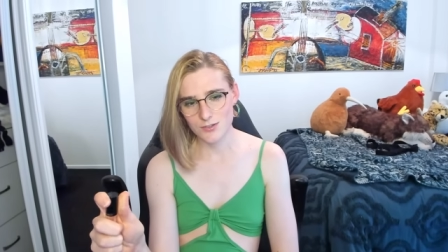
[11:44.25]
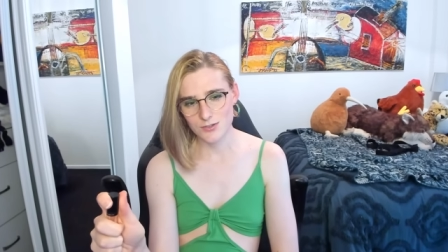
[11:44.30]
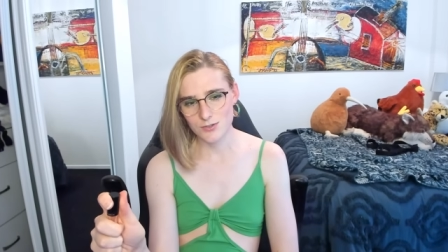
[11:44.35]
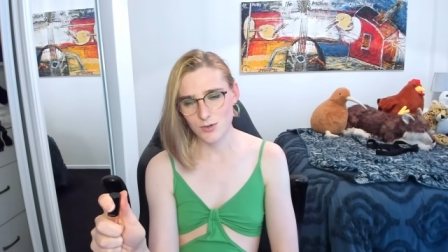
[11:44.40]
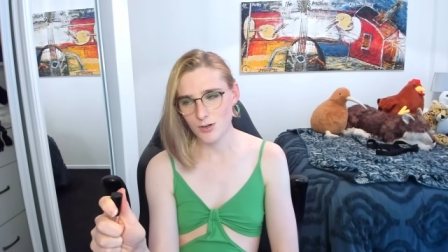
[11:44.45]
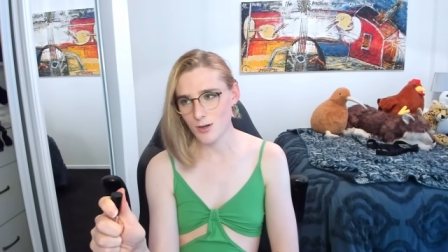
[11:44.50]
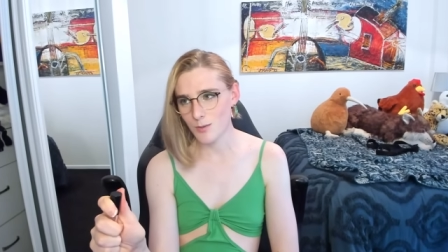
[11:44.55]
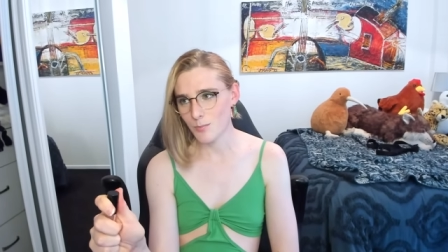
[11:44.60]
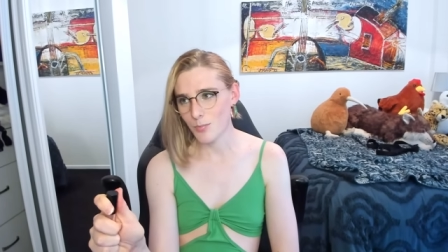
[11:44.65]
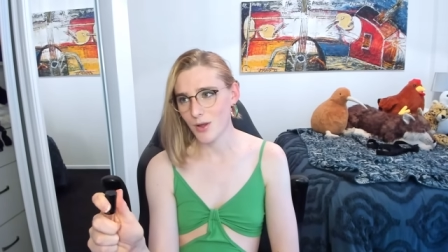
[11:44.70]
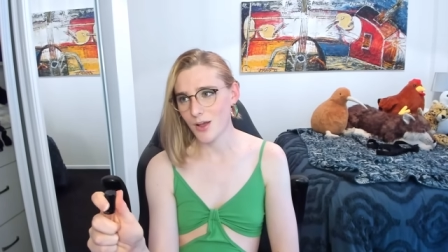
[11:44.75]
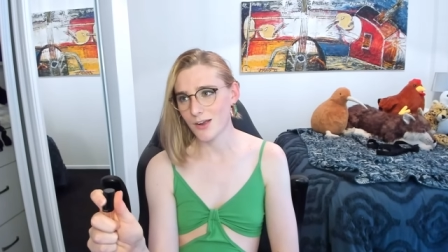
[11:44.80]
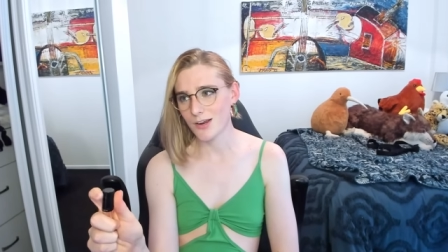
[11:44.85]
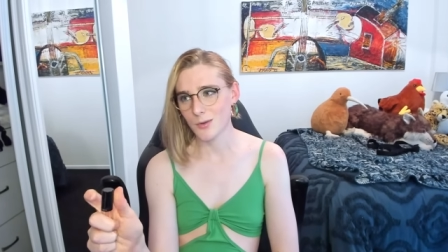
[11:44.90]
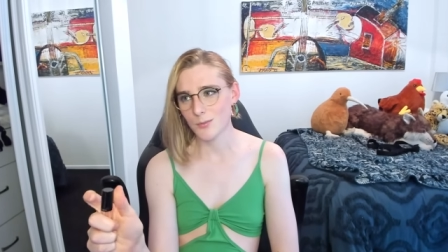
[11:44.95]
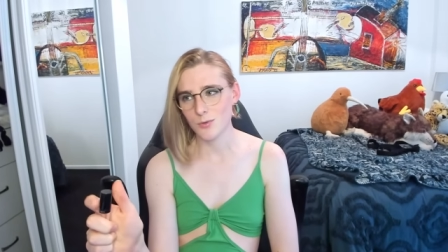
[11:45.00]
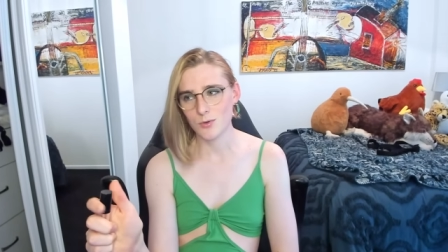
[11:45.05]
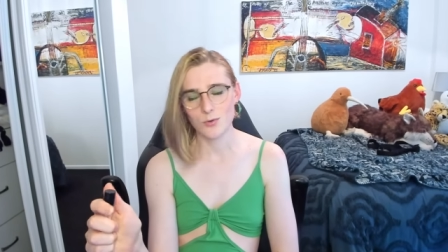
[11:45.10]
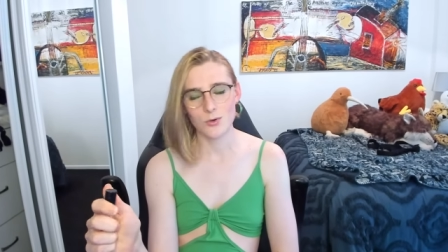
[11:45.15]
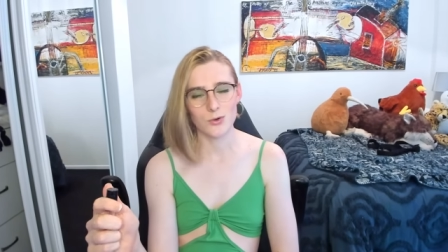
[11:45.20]
trying to
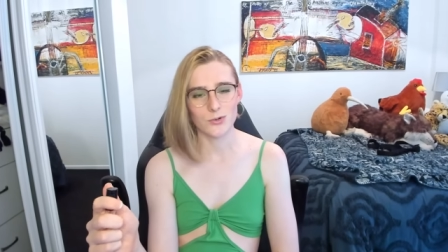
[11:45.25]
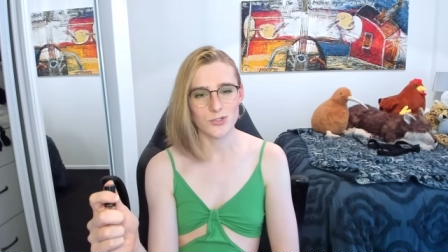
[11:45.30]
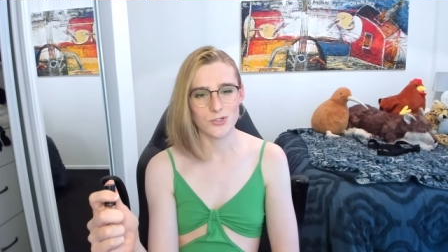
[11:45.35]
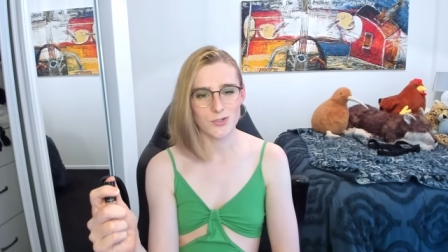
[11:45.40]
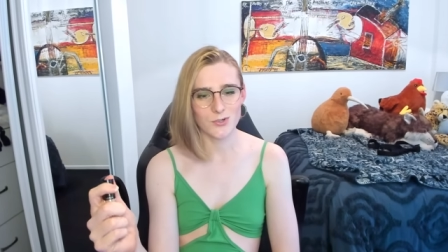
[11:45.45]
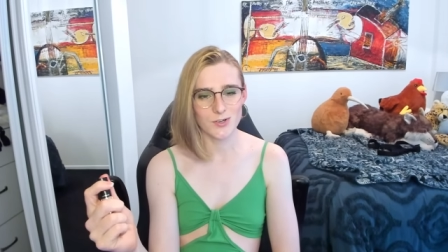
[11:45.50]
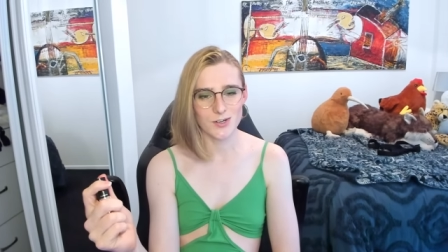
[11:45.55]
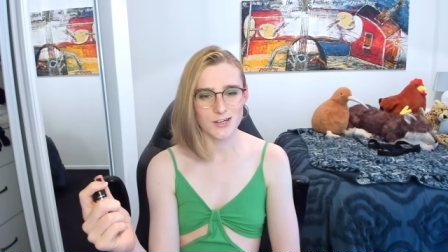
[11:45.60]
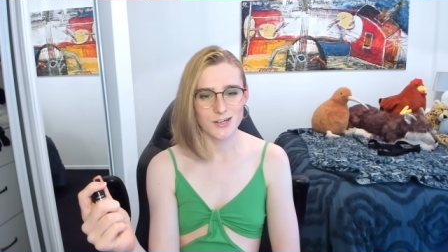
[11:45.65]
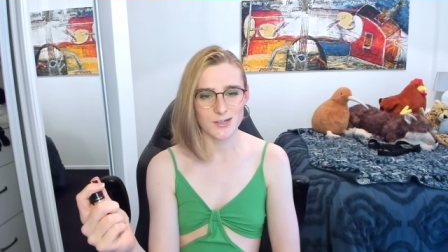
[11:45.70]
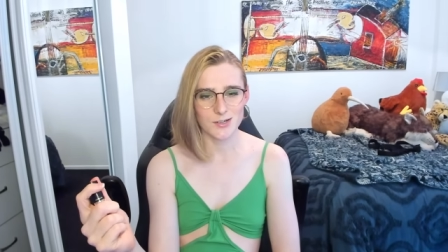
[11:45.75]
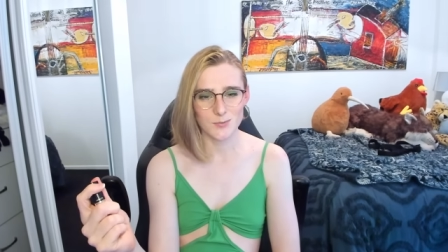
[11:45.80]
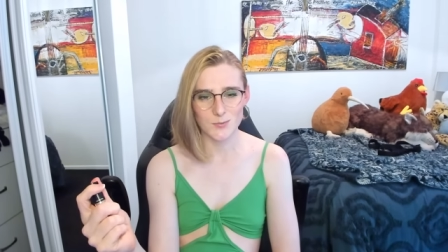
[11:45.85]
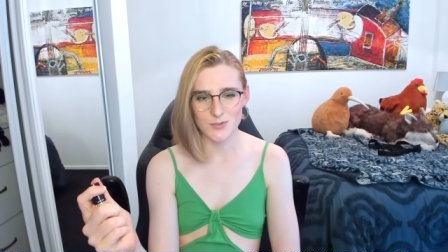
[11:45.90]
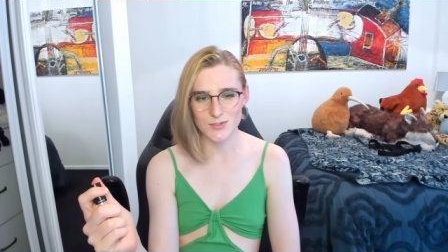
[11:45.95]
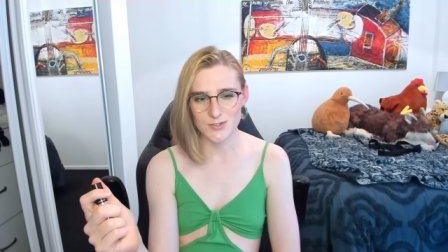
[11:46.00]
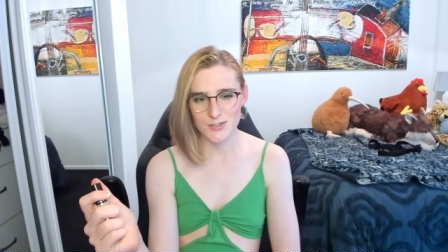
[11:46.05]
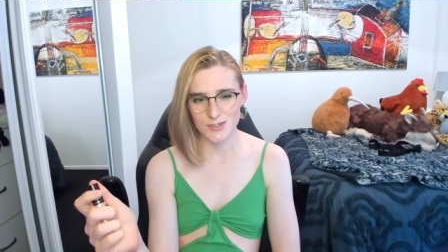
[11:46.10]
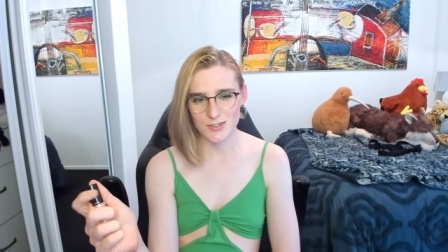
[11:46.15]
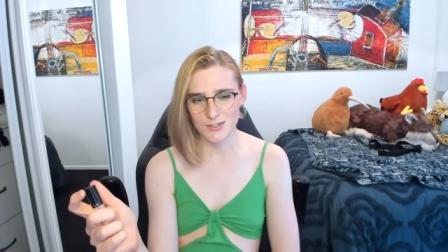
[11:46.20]
bark up the wrong tree and
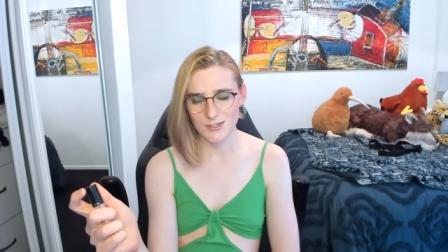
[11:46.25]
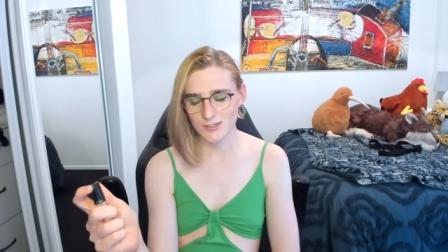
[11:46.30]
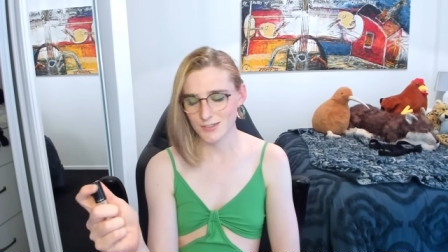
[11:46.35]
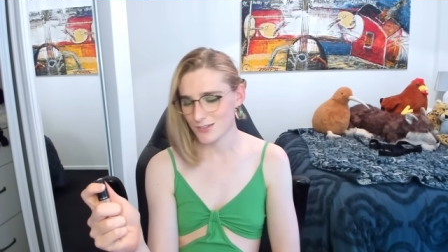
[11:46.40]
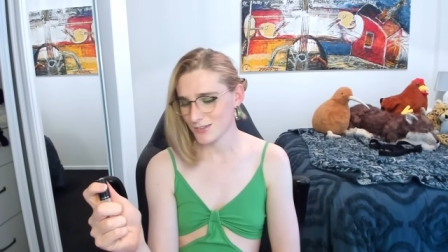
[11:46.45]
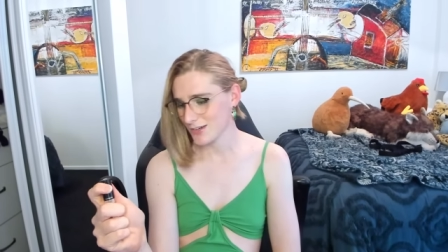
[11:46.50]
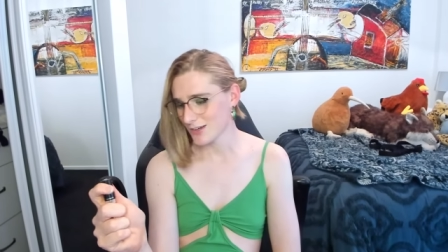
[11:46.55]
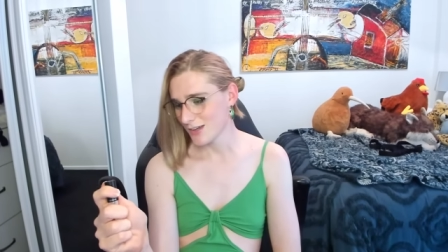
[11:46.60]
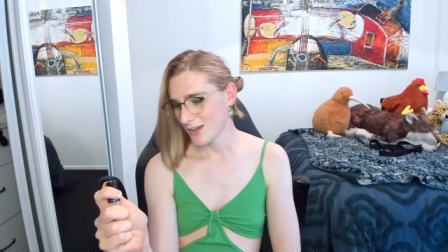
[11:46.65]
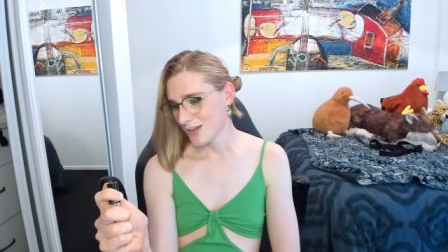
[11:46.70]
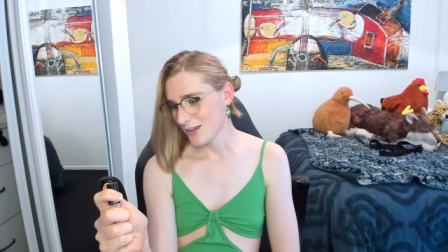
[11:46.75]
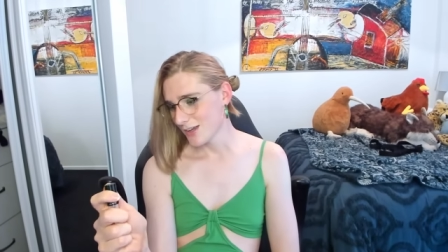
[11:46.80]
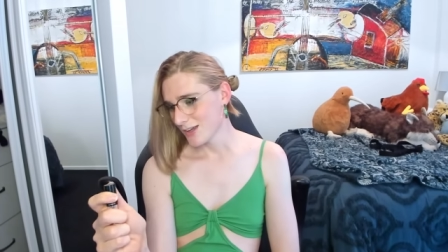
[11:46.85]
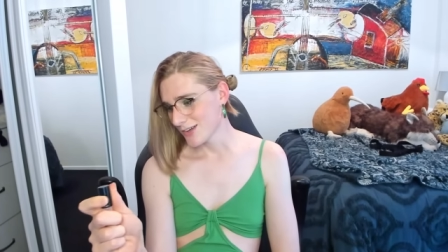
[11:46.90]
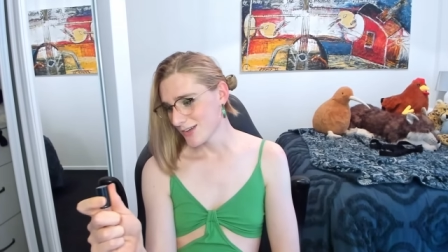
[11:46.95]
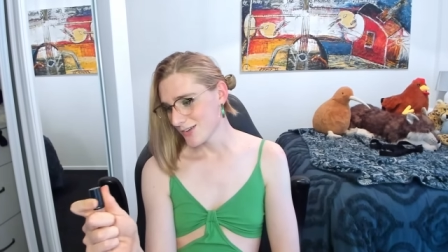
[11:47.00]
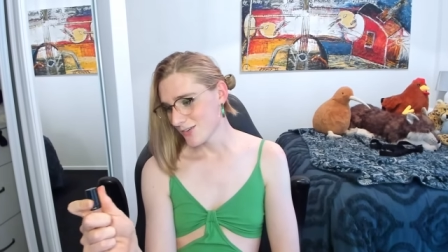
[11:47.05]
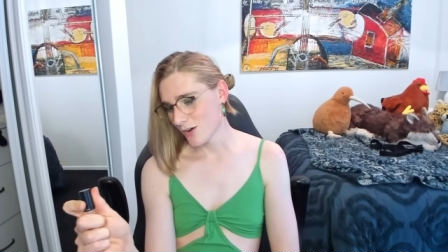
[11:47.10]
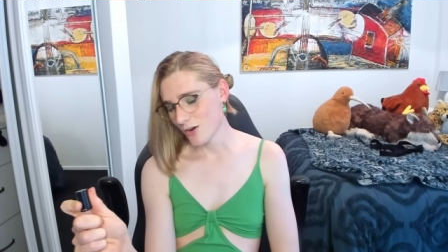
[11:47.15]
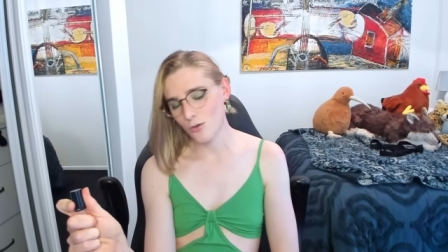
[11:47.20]
was uh,
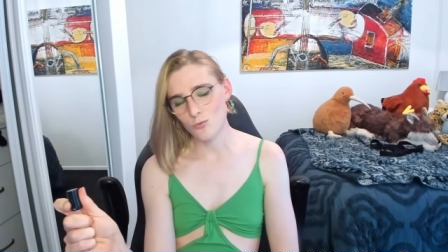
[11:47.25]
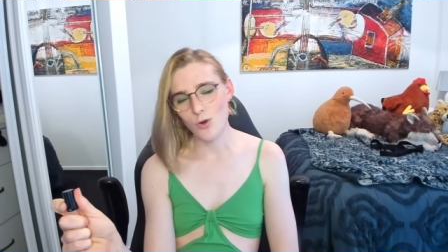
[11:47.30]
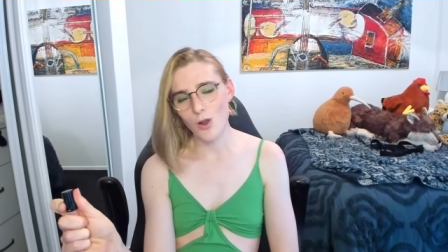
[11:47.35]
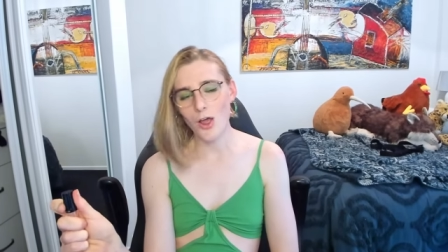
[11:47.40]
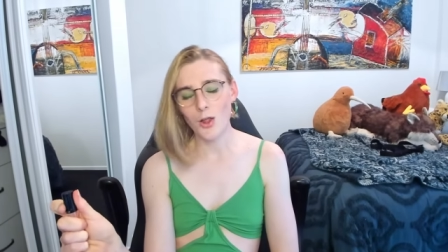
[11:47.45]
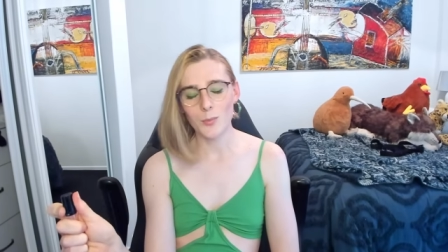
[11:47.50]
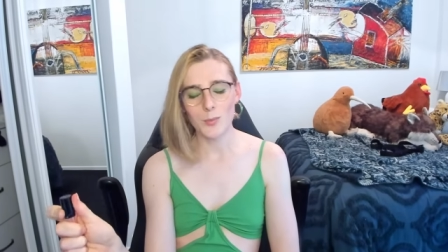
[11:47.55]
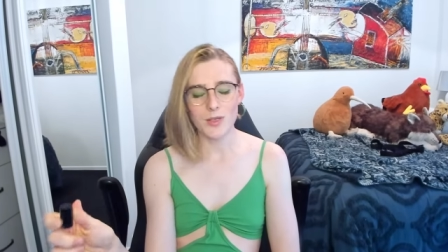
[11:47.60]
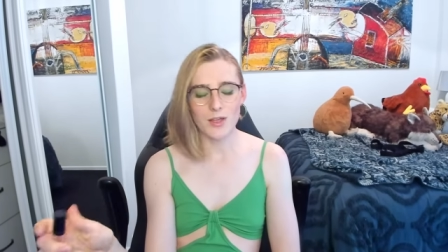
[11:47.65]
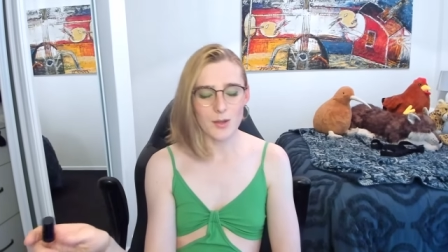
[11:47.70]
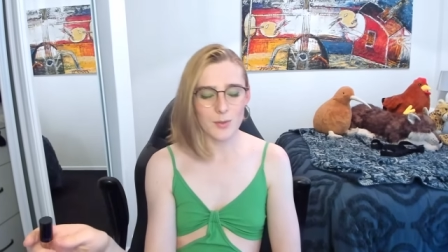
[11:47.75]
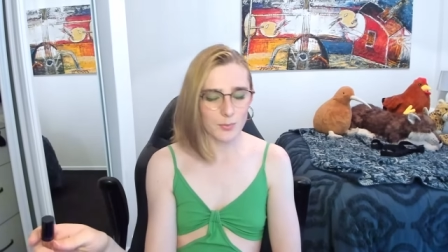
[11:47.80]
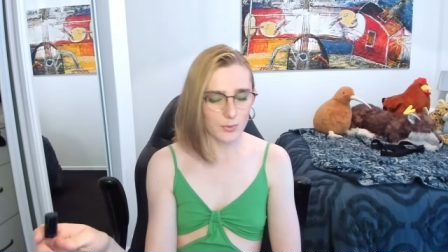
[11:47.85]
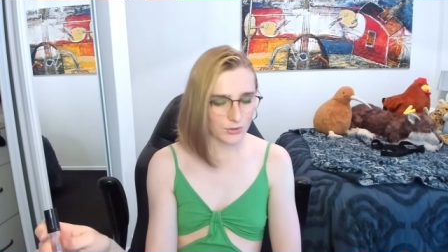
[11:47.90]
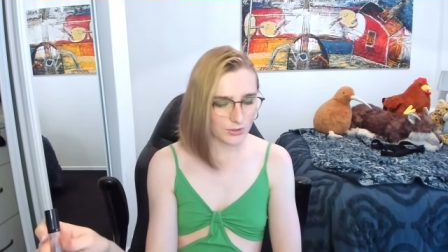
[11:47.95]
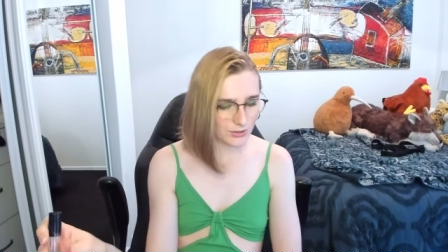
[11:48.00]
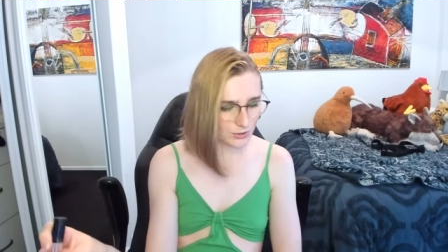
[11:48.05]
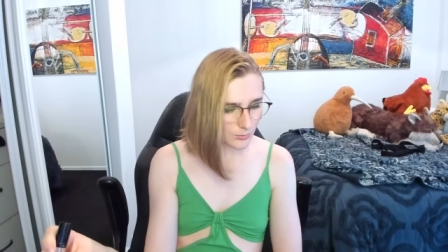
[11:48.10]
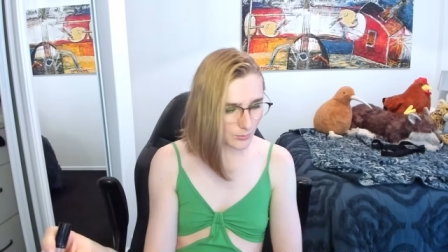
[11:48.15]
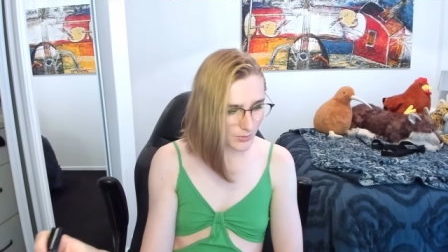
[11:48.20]
trying to rile me up a
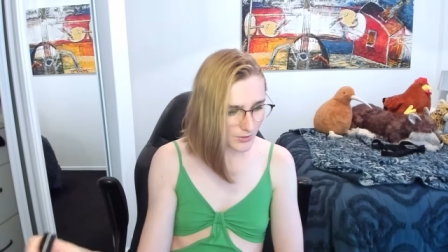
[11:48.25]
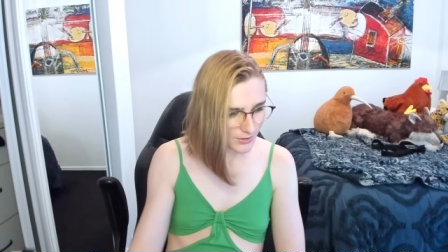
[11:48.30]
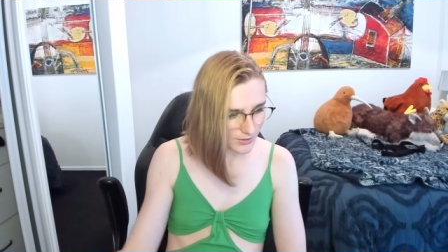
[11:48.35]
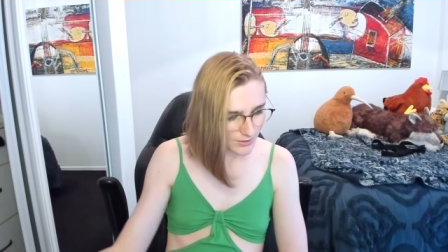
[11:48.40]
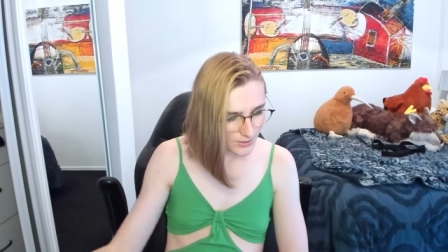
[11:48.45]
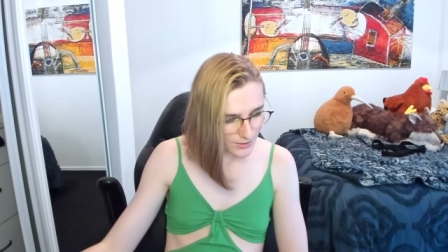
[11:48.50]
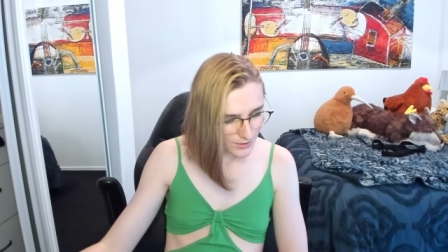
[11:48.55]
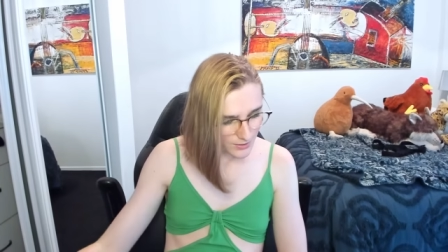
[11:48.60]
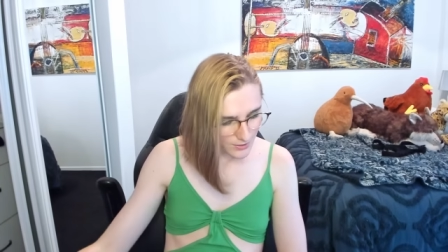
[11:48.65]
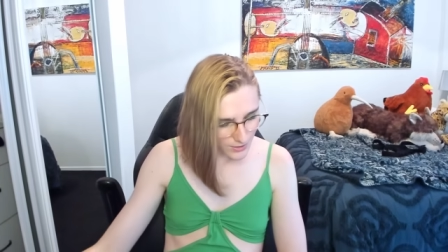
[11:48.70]
little bit.